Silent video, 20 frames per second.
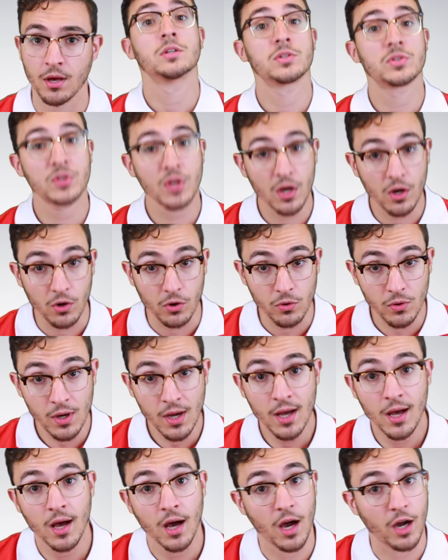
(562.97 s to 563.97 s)

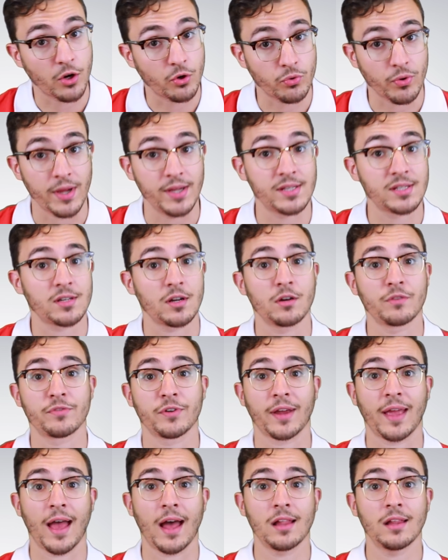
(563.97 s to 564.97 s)
So, a great start
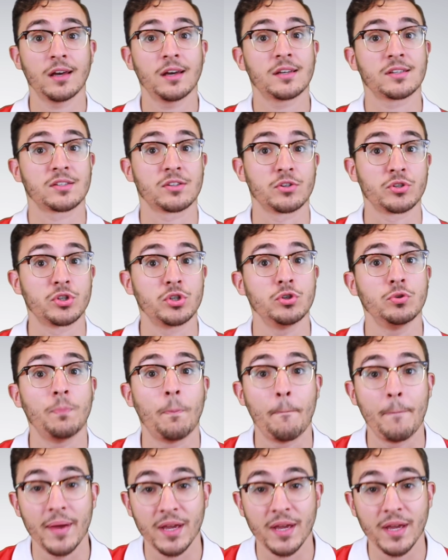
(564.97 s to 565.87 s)
for Gala as their two